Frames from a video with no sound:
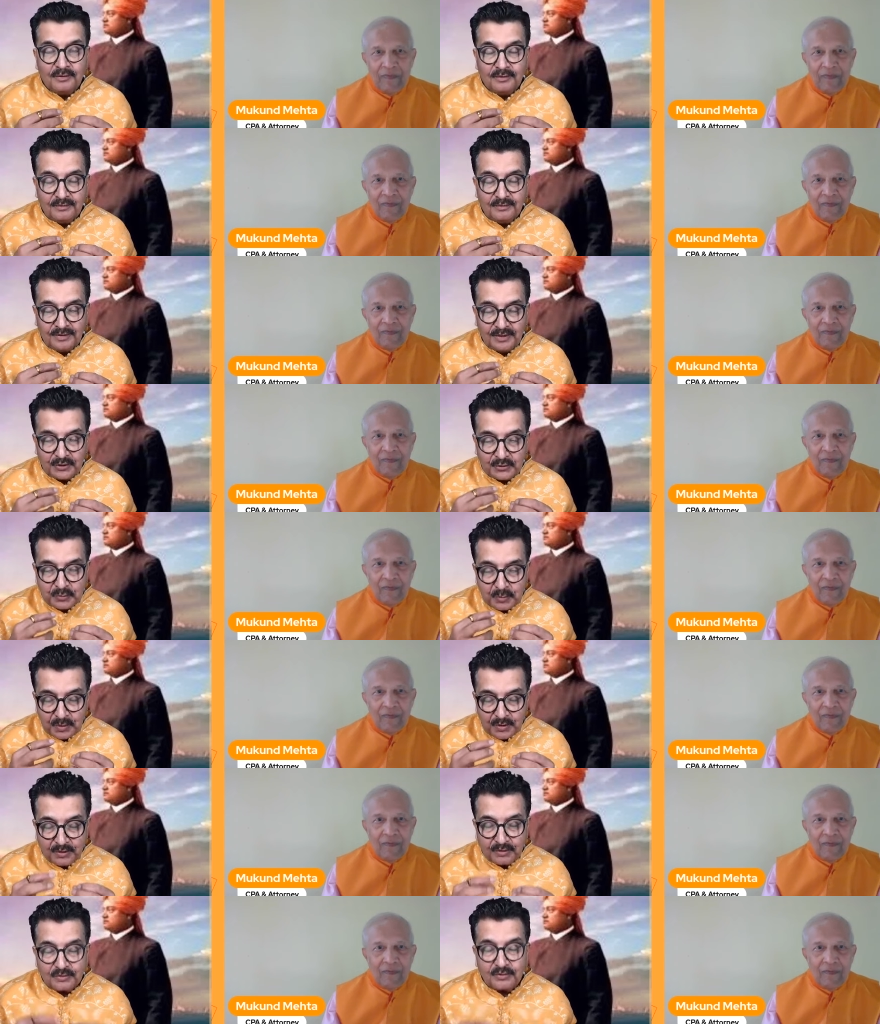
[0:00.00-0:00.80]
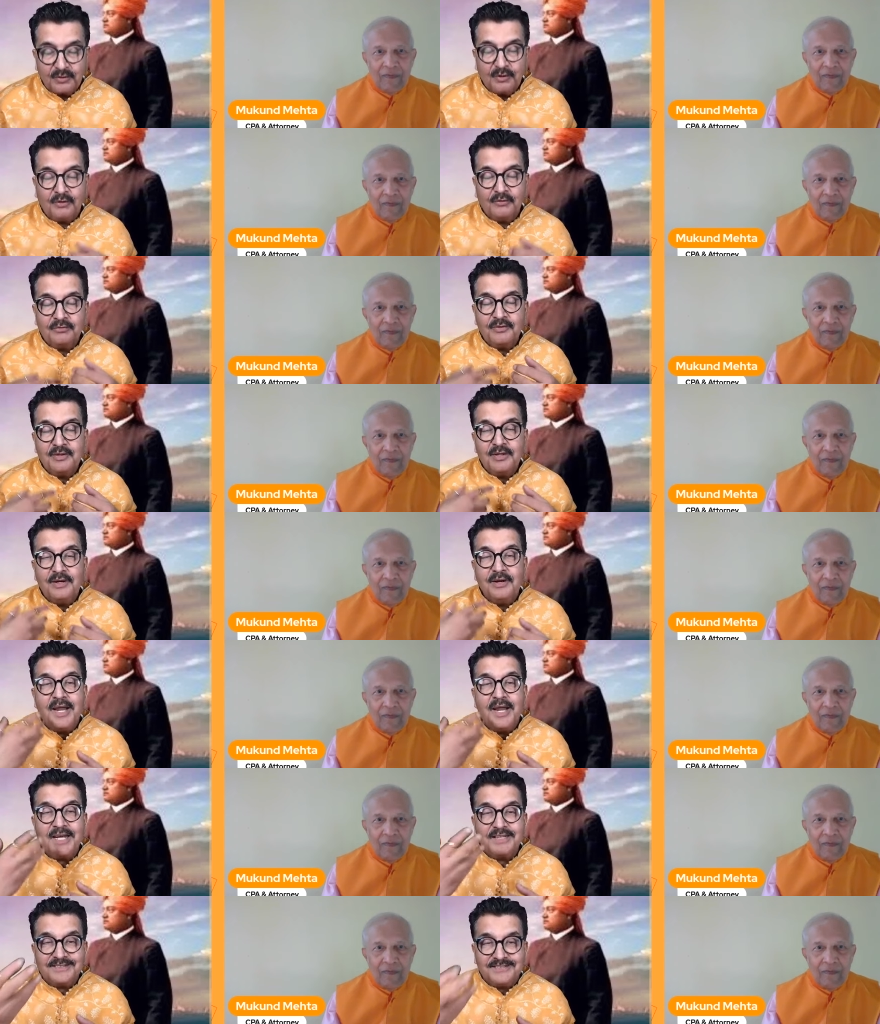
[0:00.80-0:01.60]
Speaker 1: experience of the
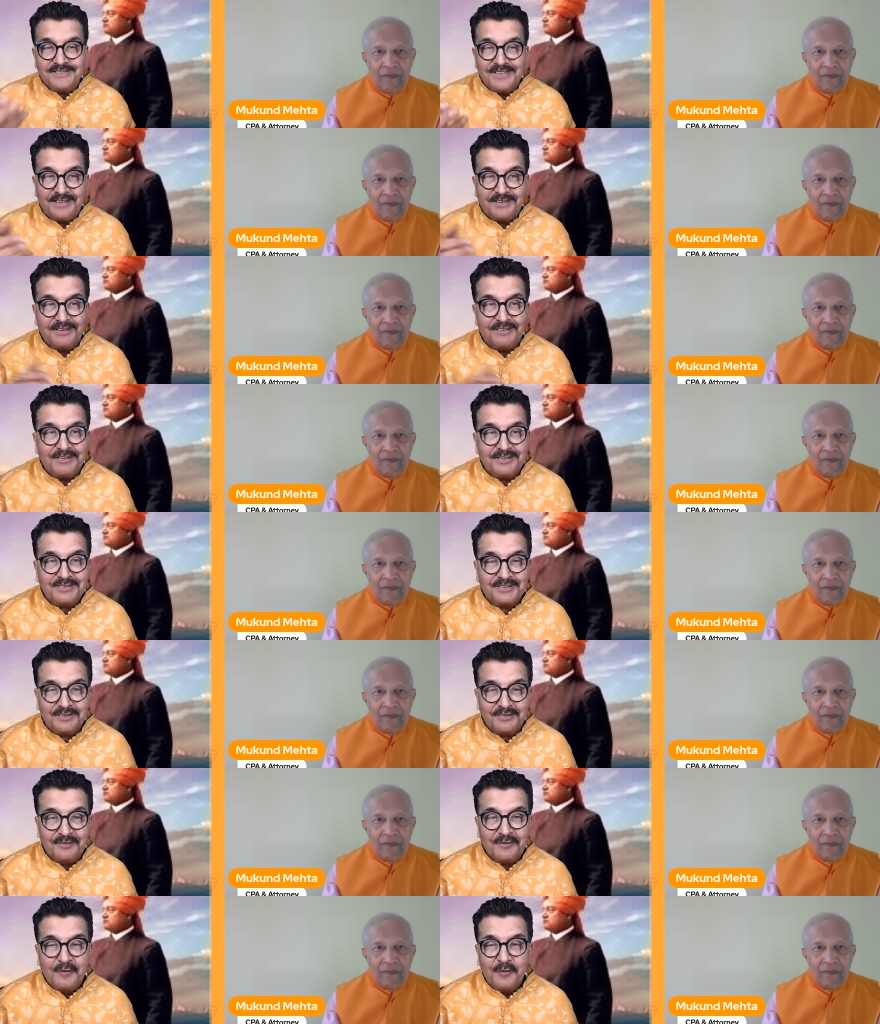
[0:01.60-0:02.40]
next generation.